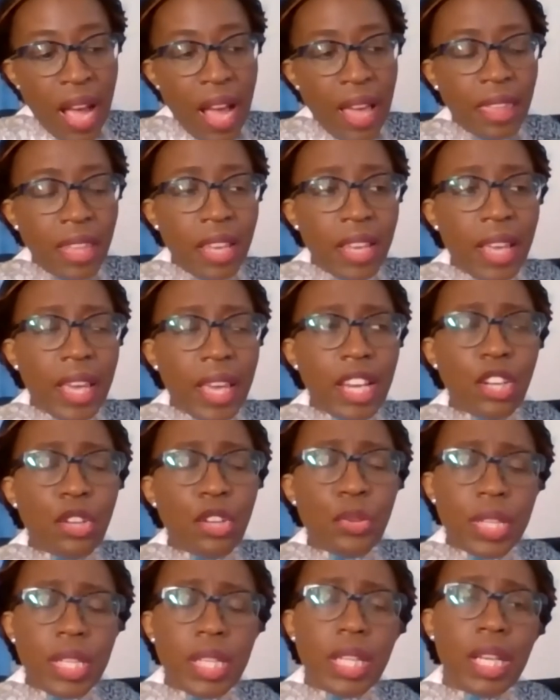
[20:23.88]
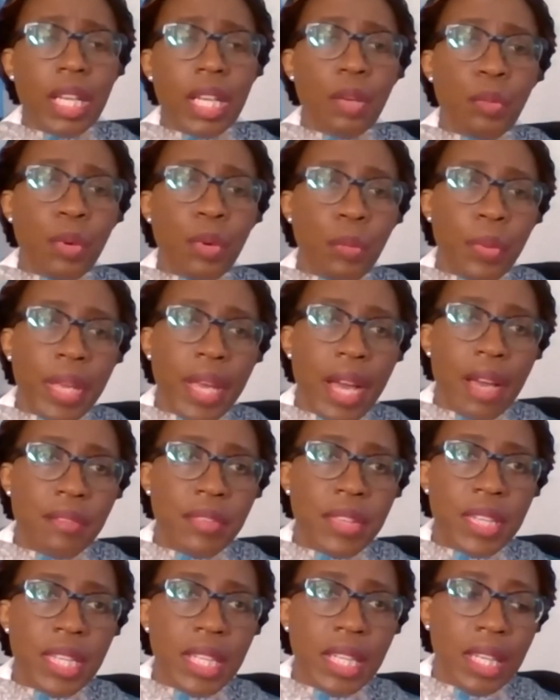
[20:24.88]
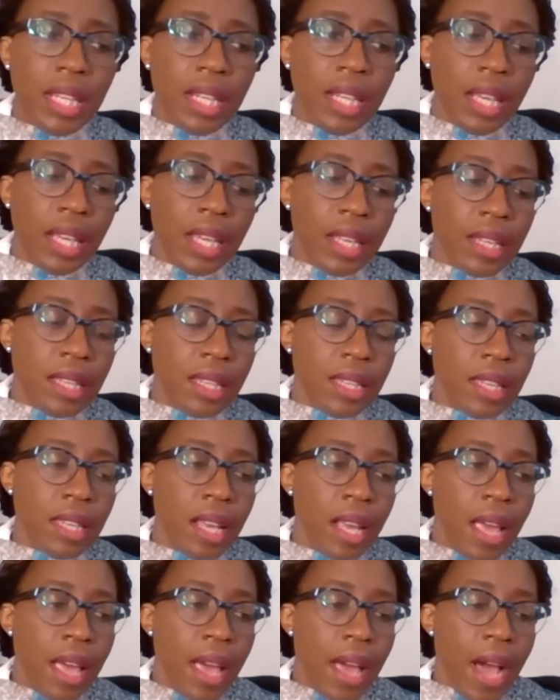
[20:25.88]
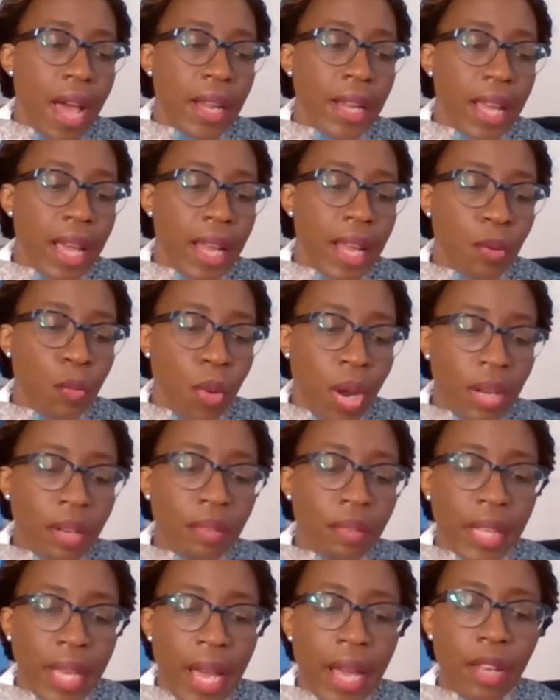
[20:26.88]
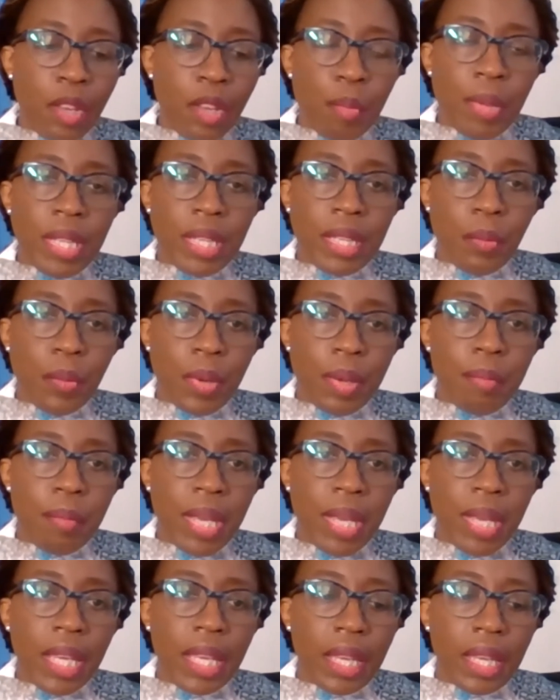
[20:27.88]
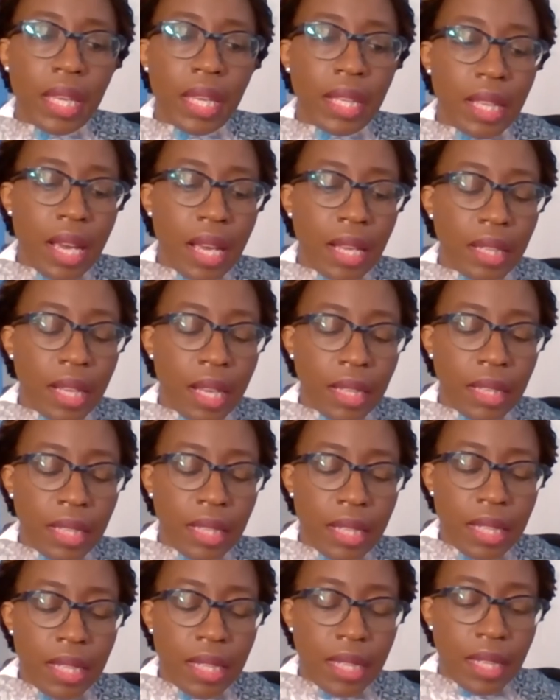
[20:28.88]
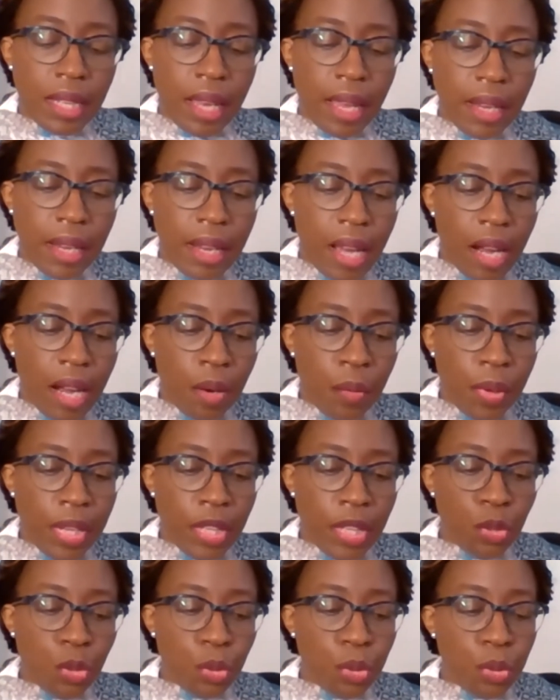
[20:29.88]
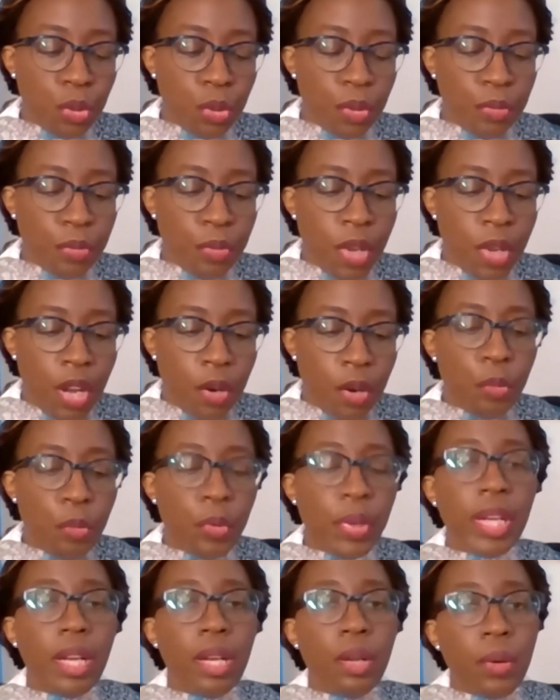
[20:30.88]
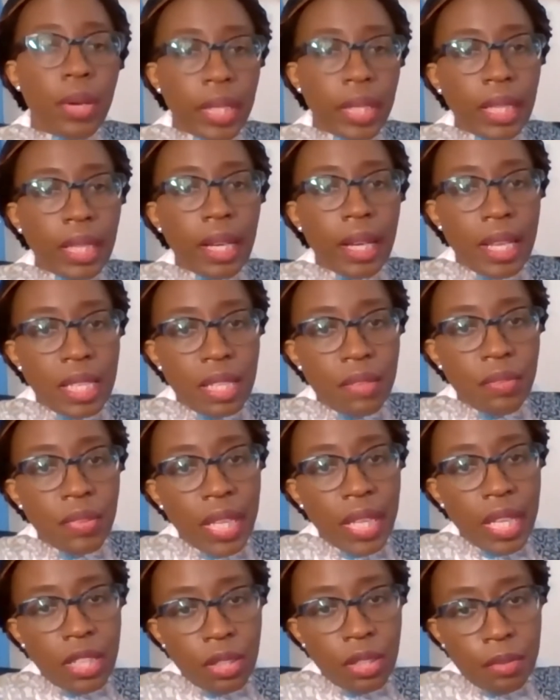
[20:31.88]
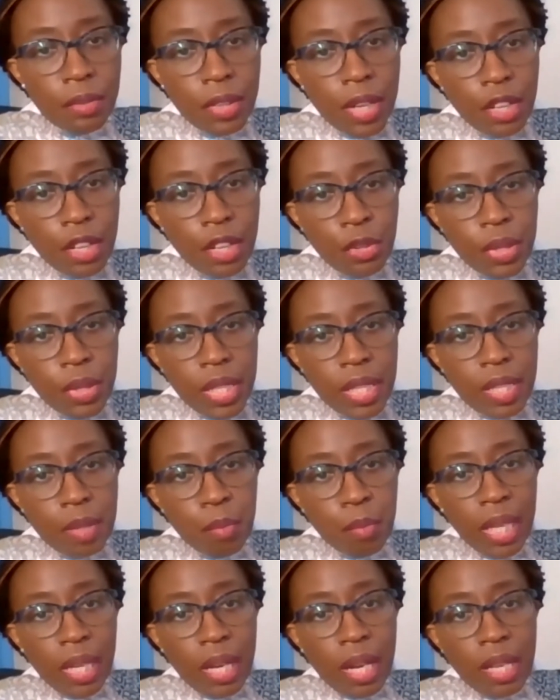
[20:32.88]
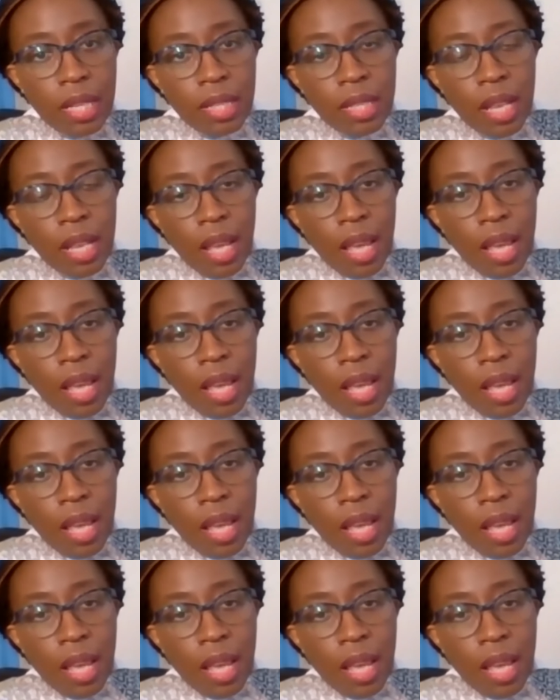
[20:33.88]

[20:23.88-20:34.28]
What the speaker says: I think interestingly what we have seen is, and one of the arguments that we're making at the ECA now is to sort of relook at the classification of countries, because